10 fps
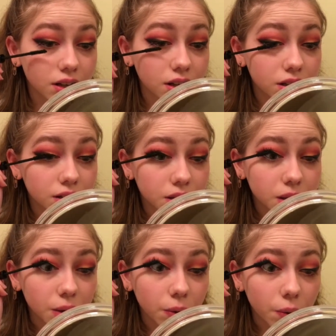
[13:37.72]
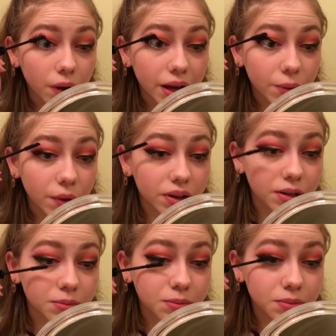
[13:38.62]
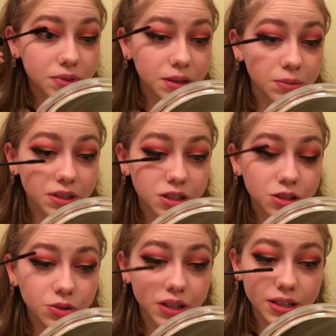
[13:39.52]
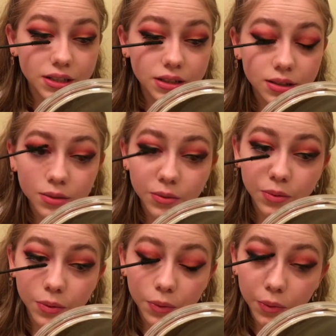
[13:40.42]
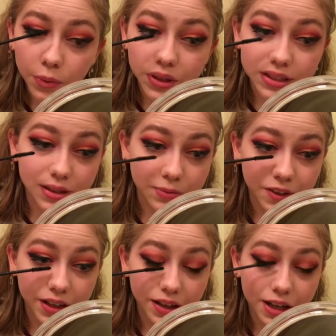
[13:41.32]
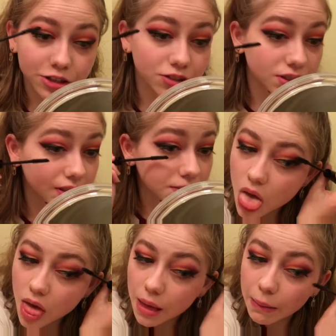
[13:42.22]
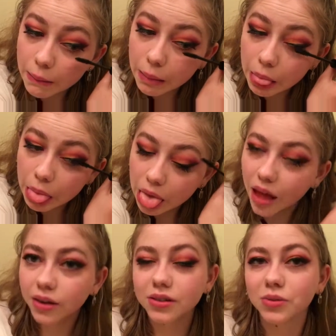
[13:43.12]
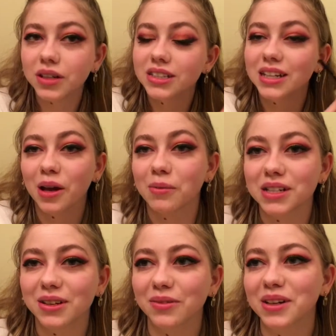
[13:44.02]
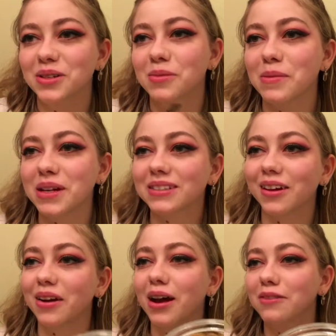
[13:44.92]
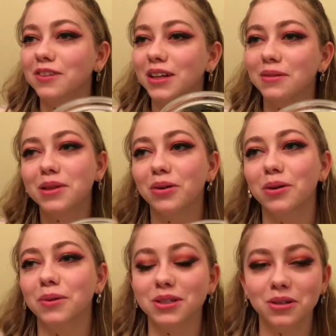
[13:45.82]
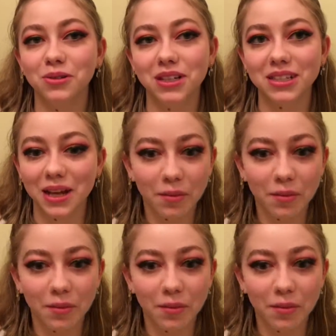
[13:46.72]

So I welcome someone to do this with some fake lashes. I always want to stick out my tongue when I do my mascara. I feel like I'm the only person who does that.